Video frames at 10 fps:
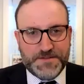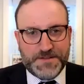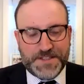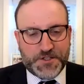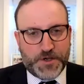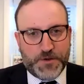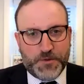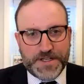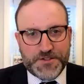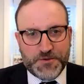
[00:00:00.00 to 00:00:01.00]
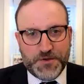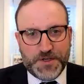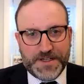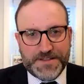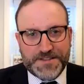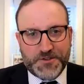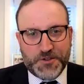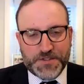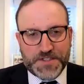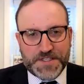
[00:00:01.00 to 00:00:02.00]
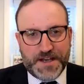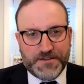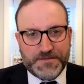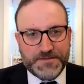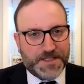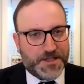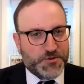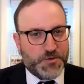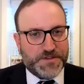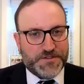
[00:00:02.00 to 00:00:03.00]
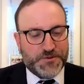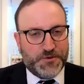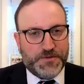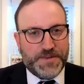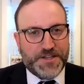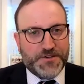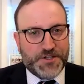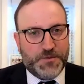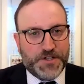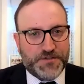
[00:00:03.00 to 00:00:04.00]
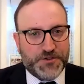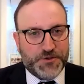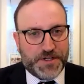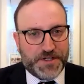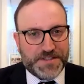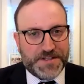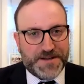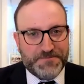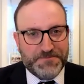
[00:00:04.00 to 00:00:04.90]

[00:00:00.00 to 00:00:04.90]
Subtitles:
That's a great way to close us out. Congresswoman Sewell, thank you so much for joining us today.